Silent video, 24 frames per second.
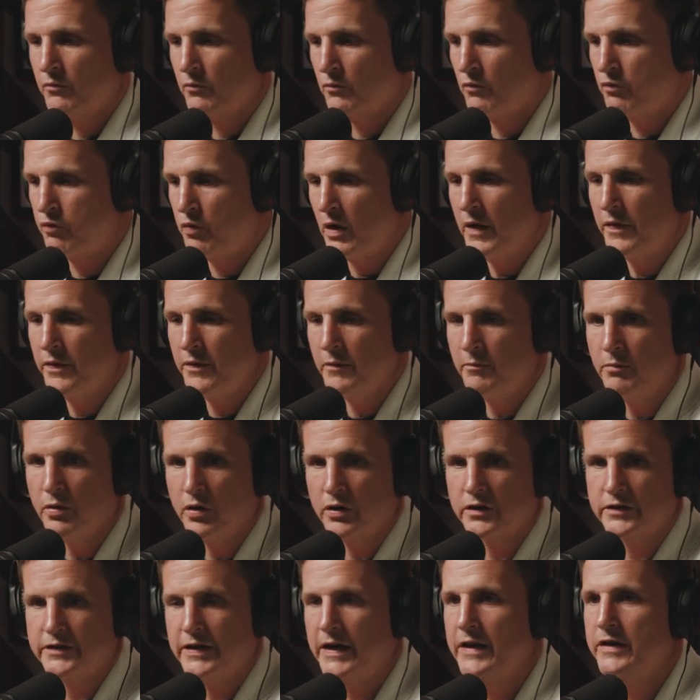read the
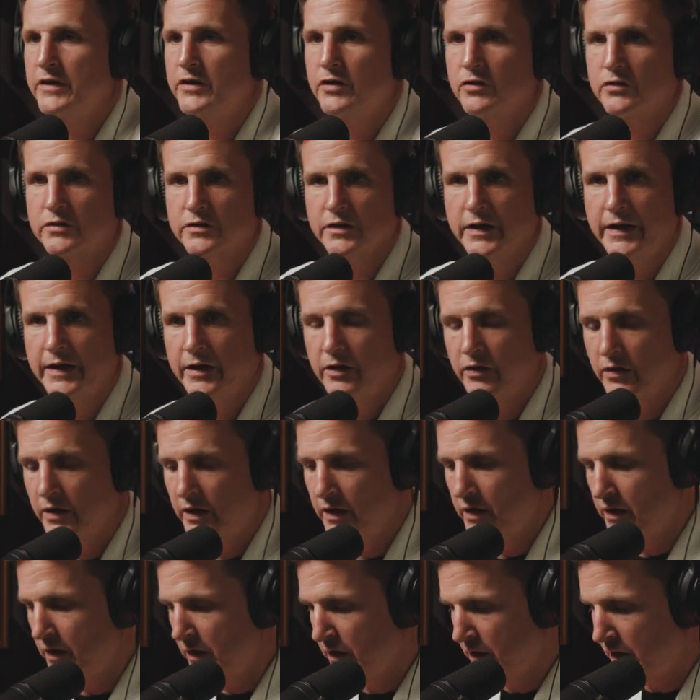book 10 years
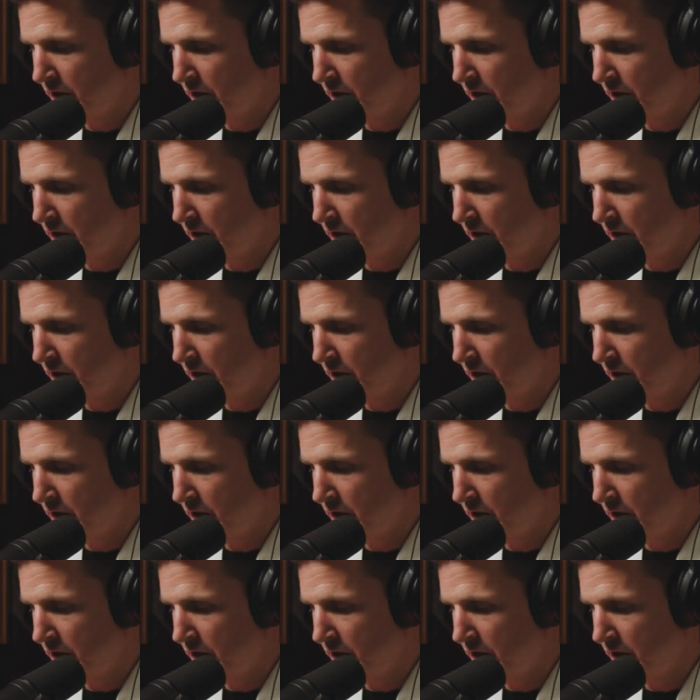later.